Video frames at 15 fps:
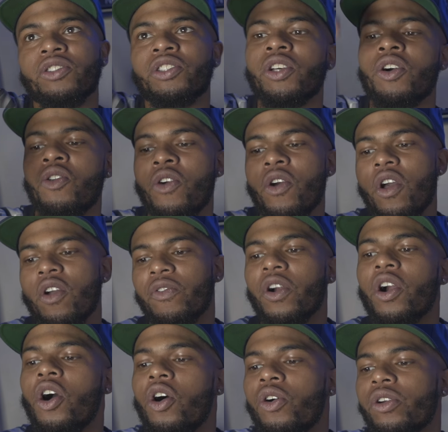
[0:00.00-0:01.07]
So for
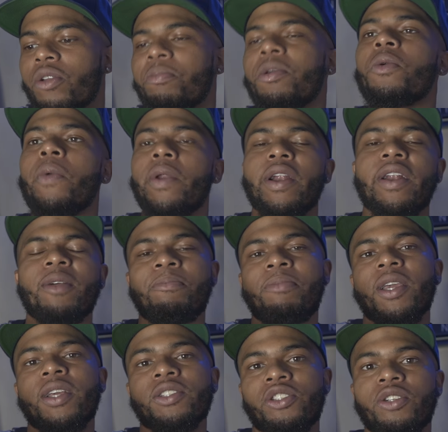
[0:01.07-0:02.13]
Cole to be one of the
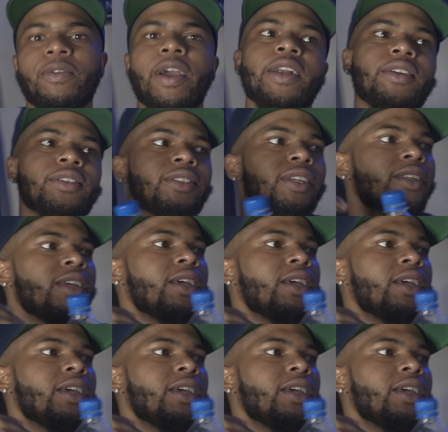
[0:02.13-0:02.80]
biggest directors and